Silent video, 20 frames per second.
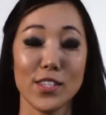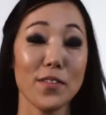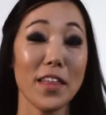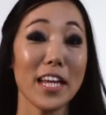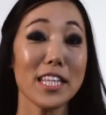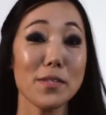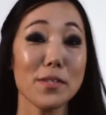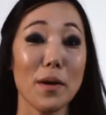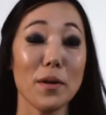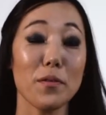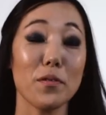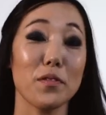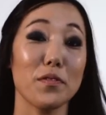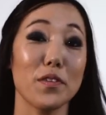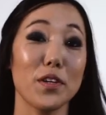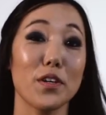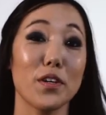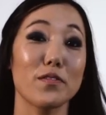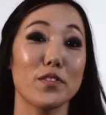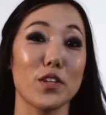So that's my
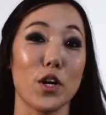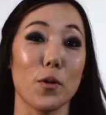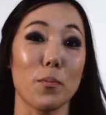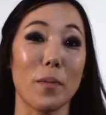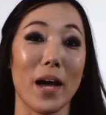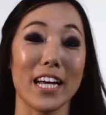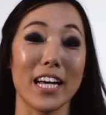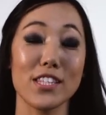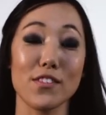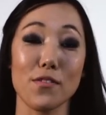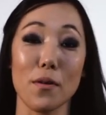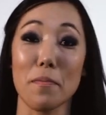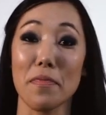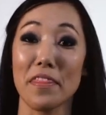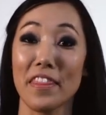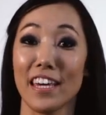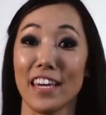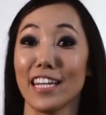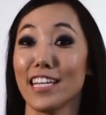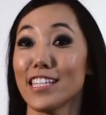review of toe pads from
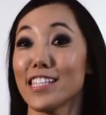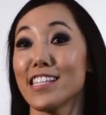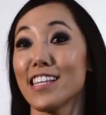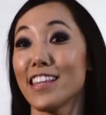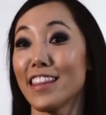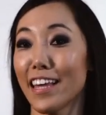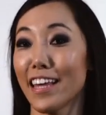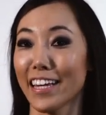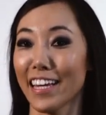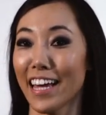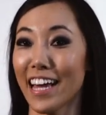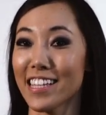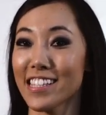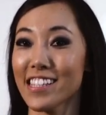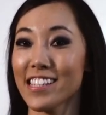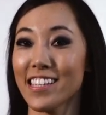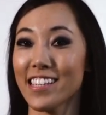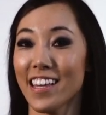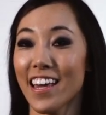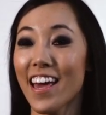thinnest to
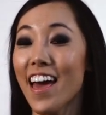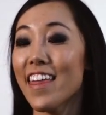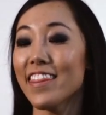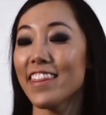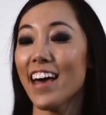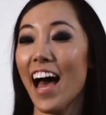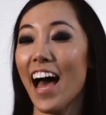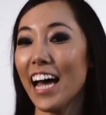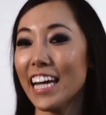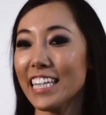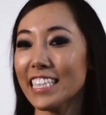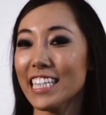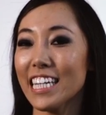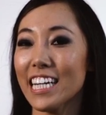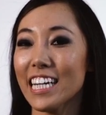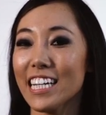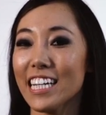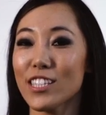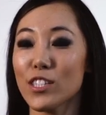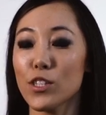thickest. The
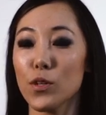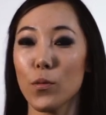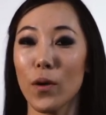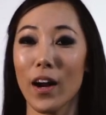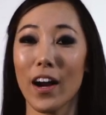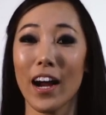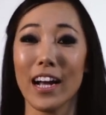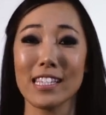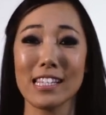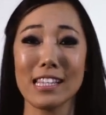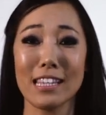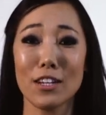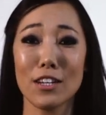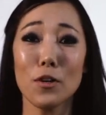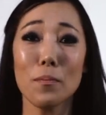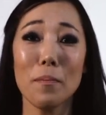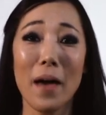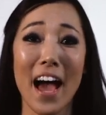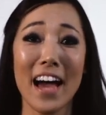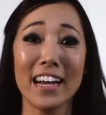idea is to wear as
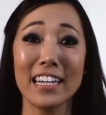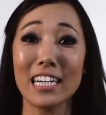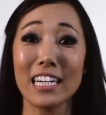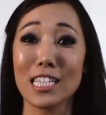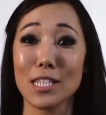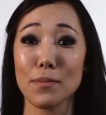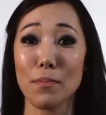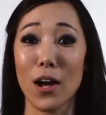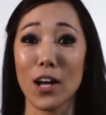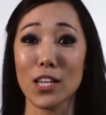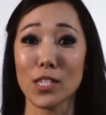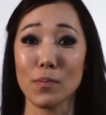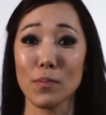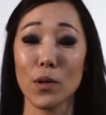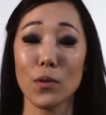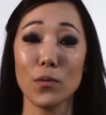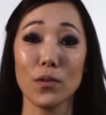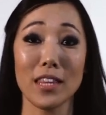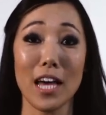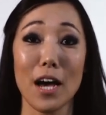little padding as
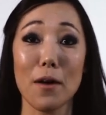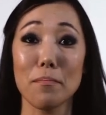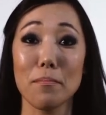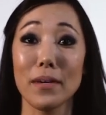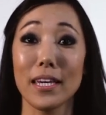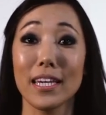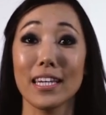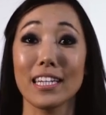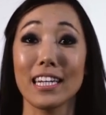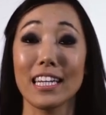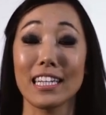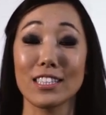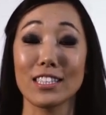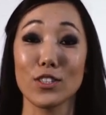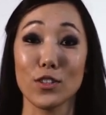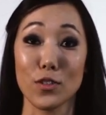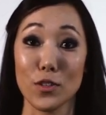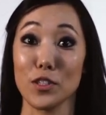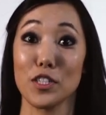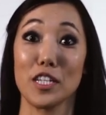possible without being in
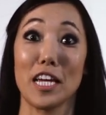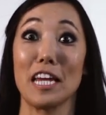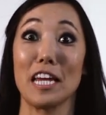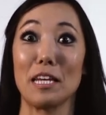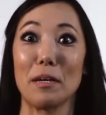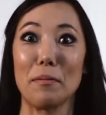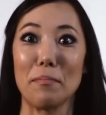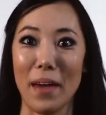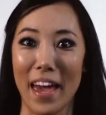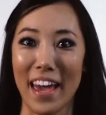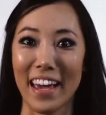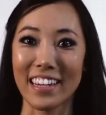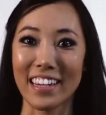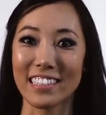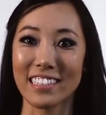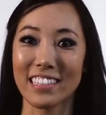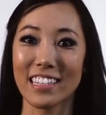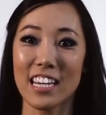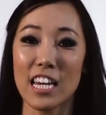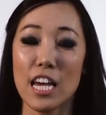excruciating
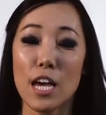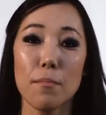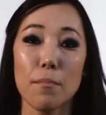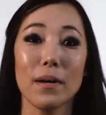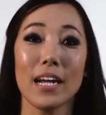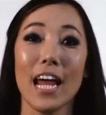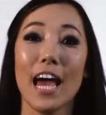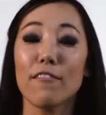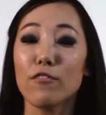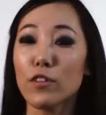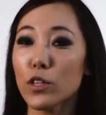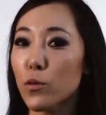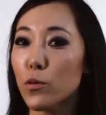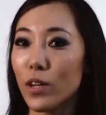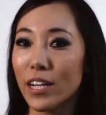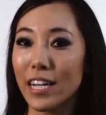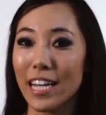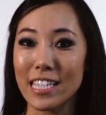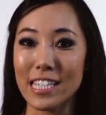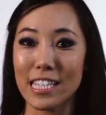pain. But
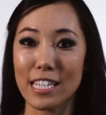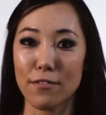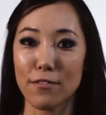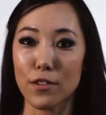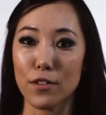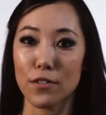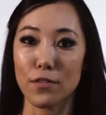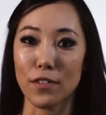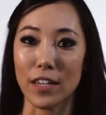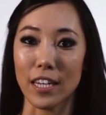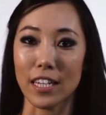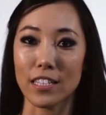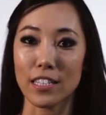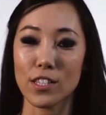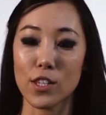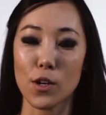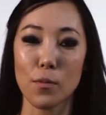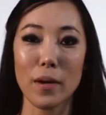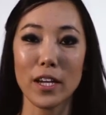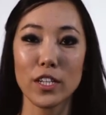everyone has different feet,
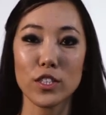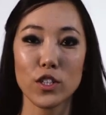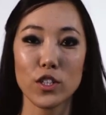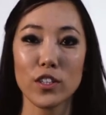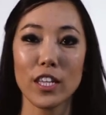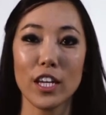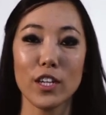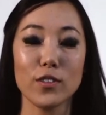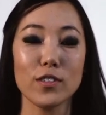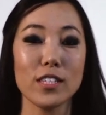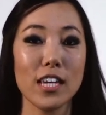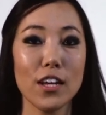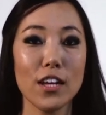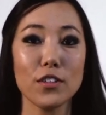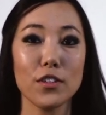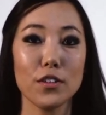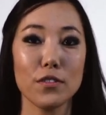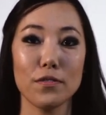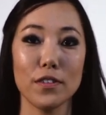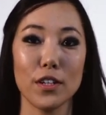so make sure that you
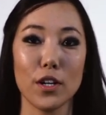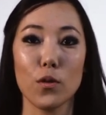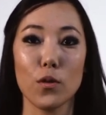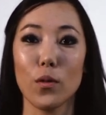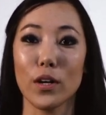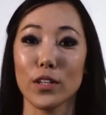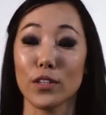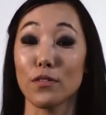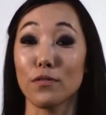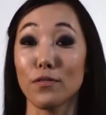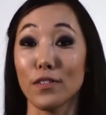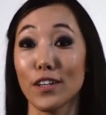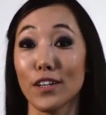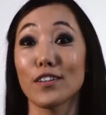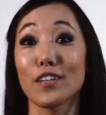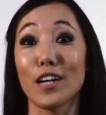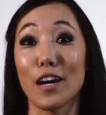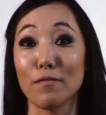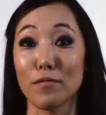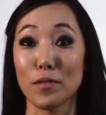tell your fitter what you
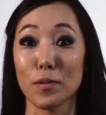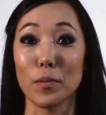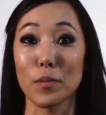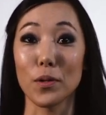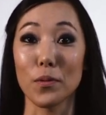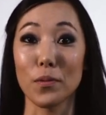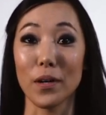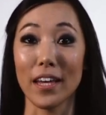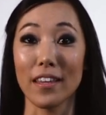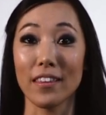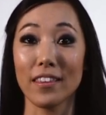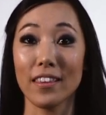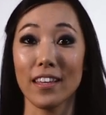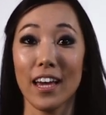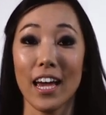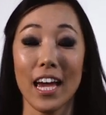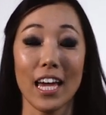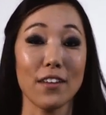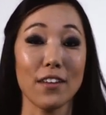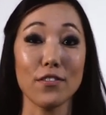feel comfortable with.
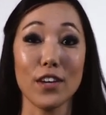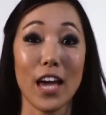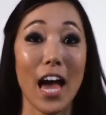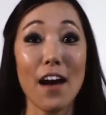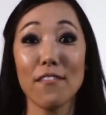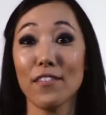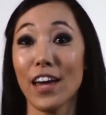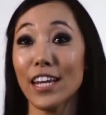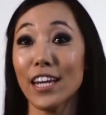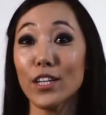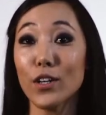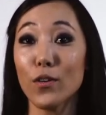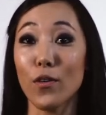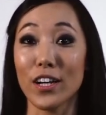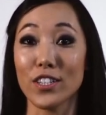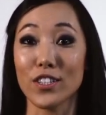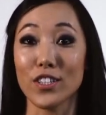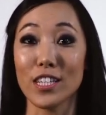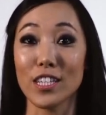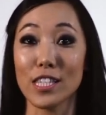And if you have any
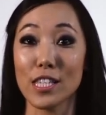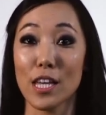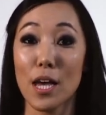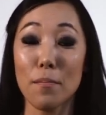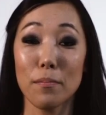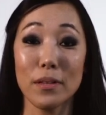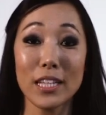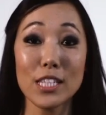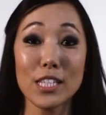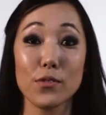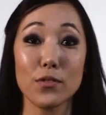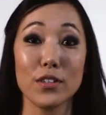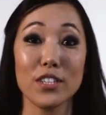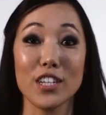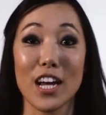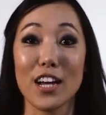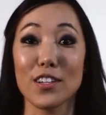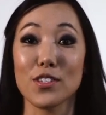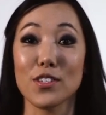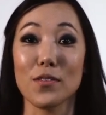questions, please
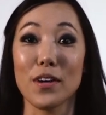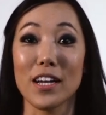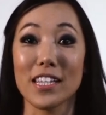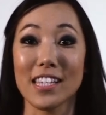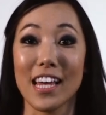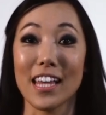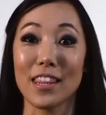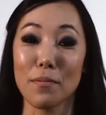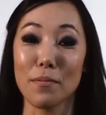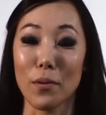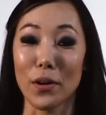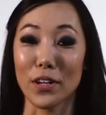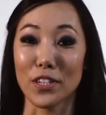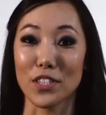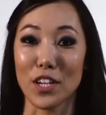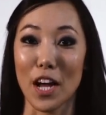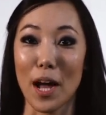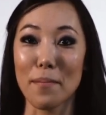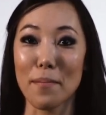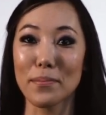reach out to us at The
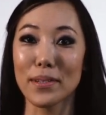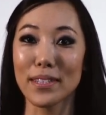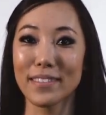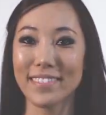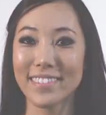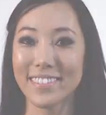Pointe Shop.